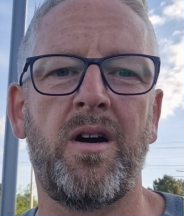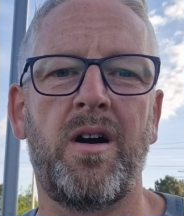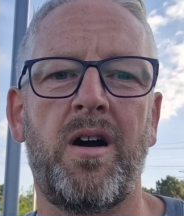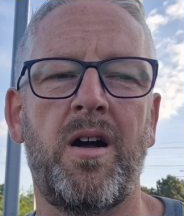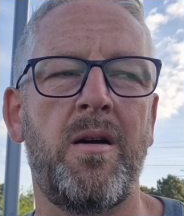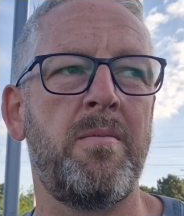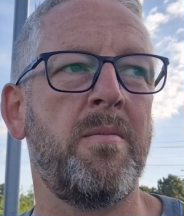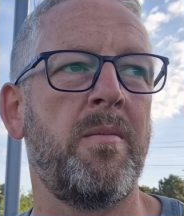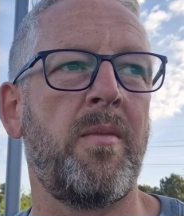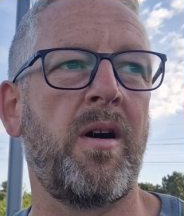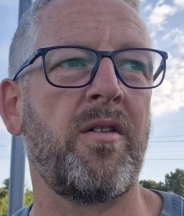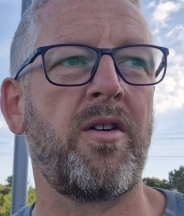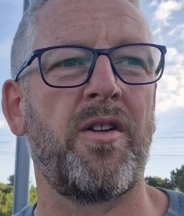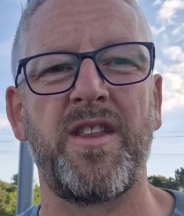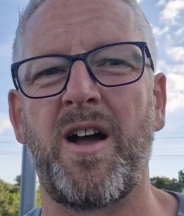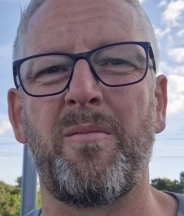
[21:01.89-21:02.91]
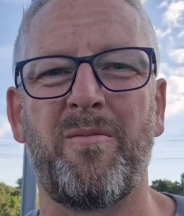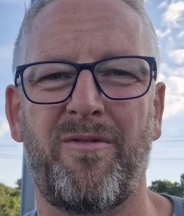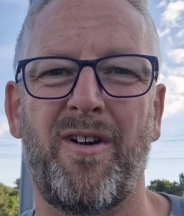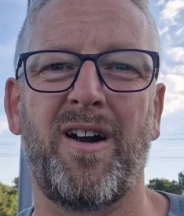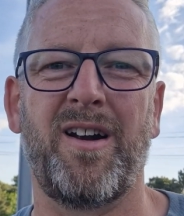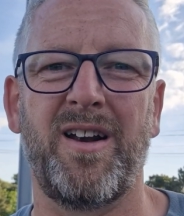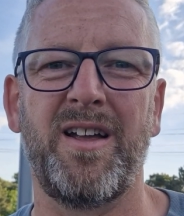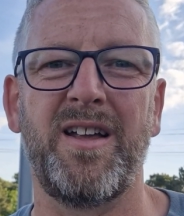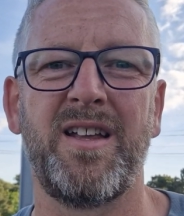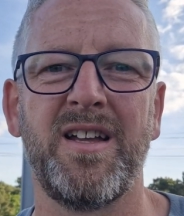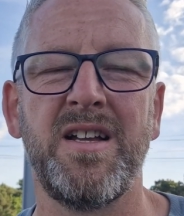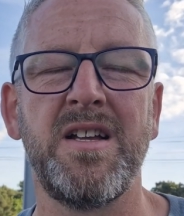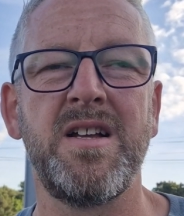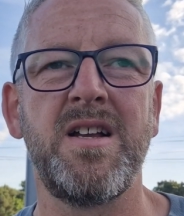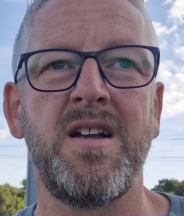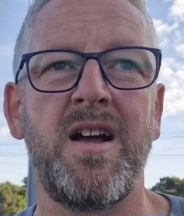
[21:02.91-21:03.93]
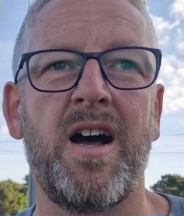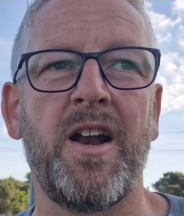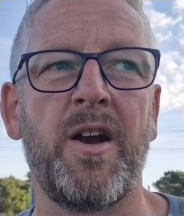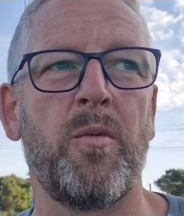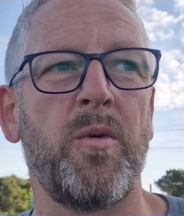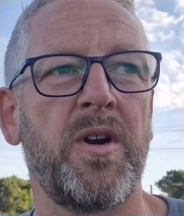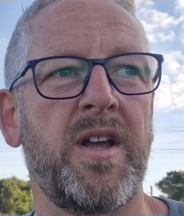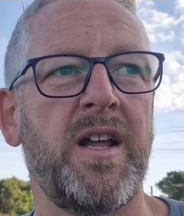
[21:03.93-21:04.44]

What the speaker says: I've got the ump, frankly, and I want to